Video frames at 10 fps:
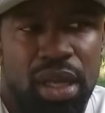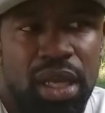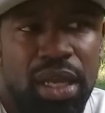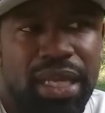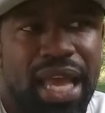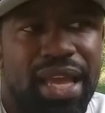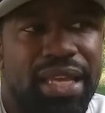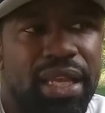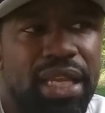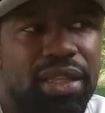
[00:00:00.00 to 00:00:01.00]
He got
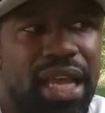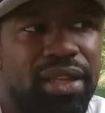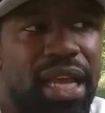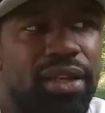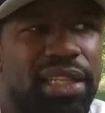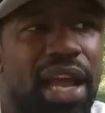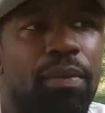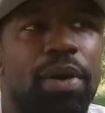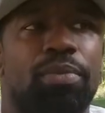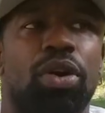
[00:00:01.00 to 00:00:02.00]
hit like that
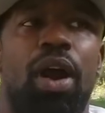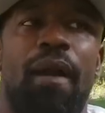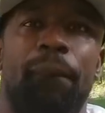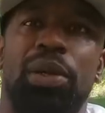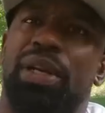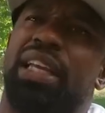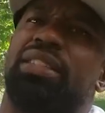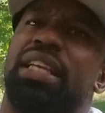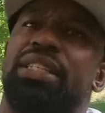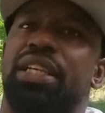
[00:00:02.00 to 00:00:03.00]
one bar. All right, when he went
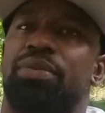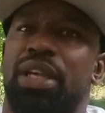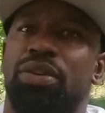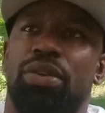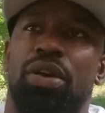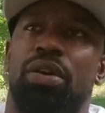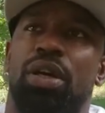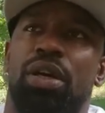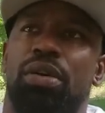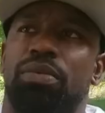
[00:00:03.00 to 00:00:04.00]
against Itchy, it was like, you know,
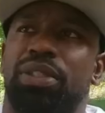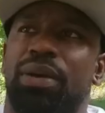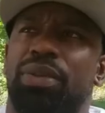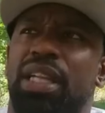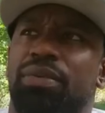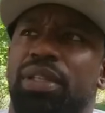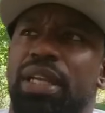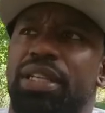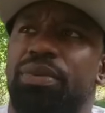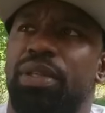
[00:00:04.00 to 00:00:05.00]
was that
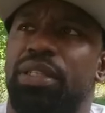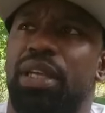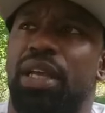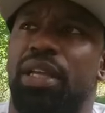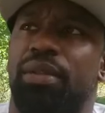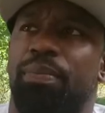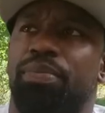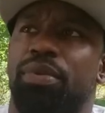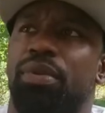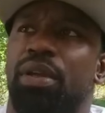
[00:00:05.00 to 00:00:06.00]
the Itchy when he said the
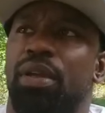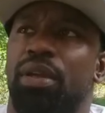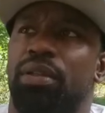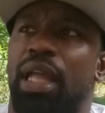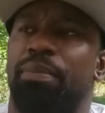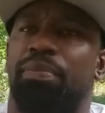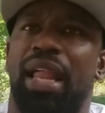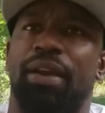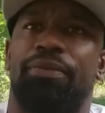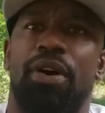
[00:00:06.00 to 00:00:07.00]
like
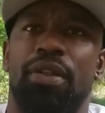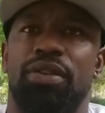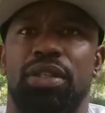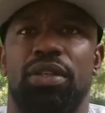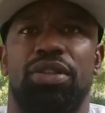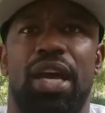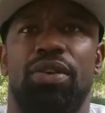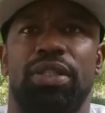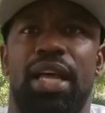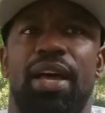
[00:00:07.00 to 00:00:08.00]
black fathers in their
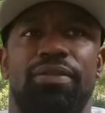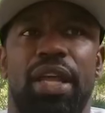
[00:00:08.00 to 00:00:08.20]
child's lives?